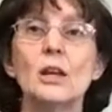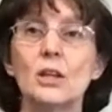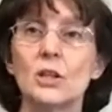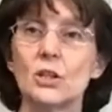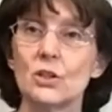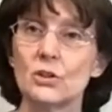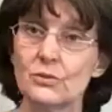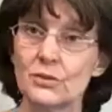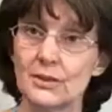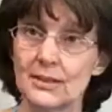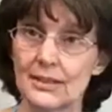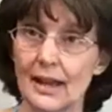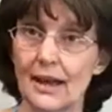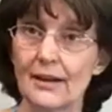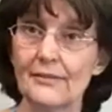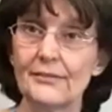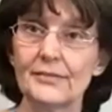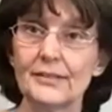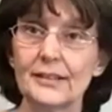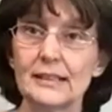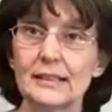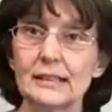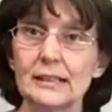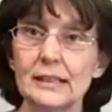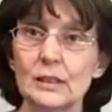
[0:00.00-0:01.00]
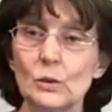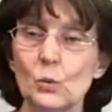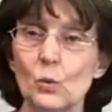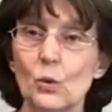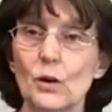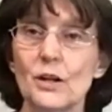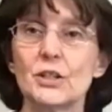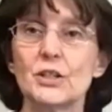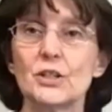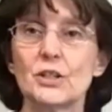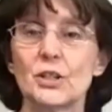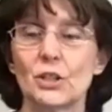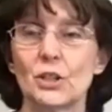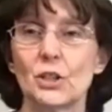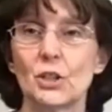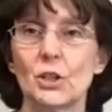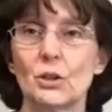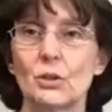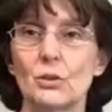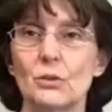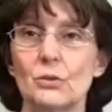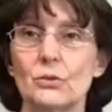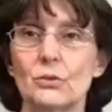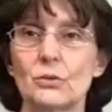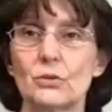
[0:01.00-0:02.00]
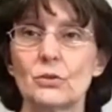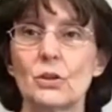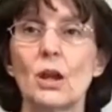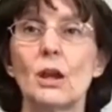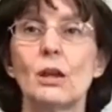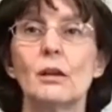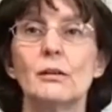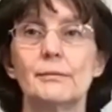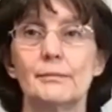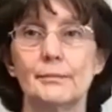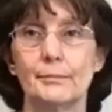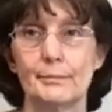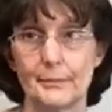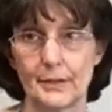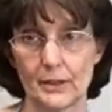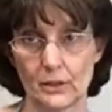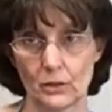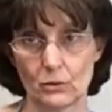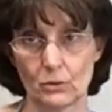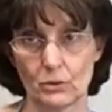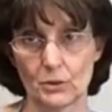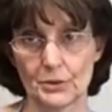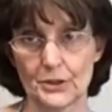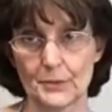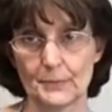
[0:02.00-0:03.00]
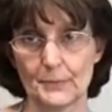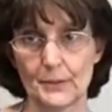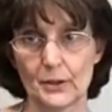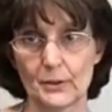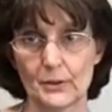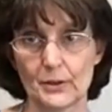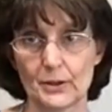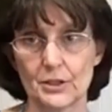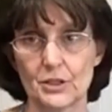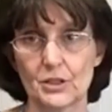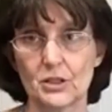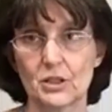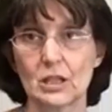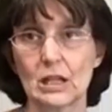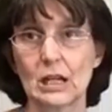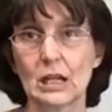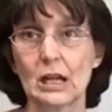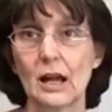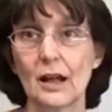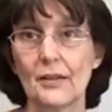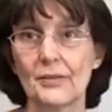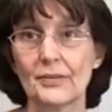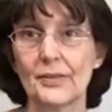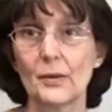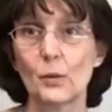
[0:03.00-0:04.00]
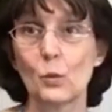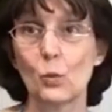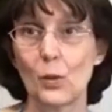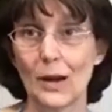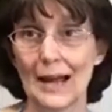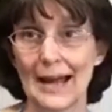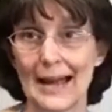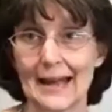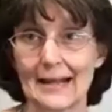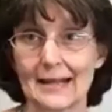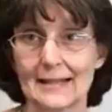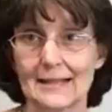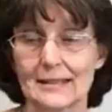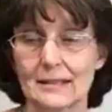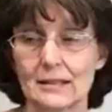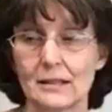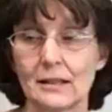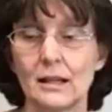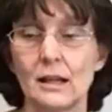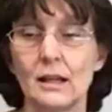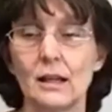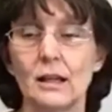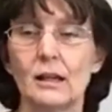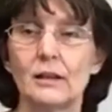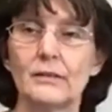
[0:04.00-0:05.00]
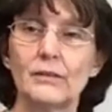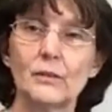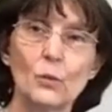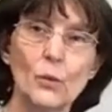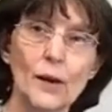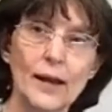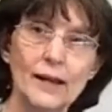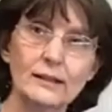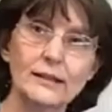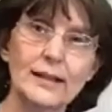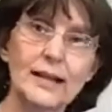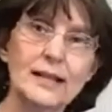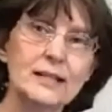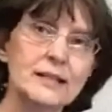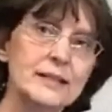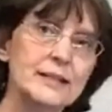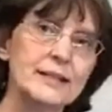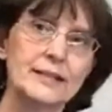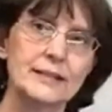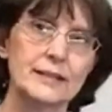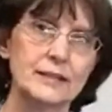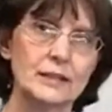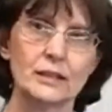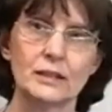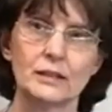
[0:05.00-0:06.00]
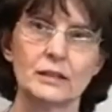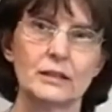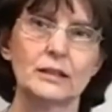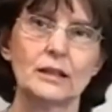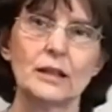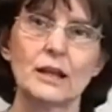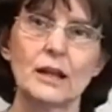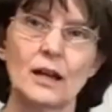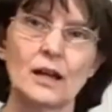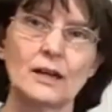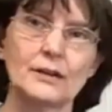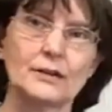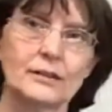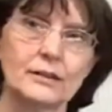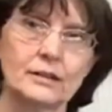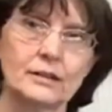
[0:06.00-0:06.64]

you definitely want to use mineral spirits to cut the wax. The White Lightning isn't going to cut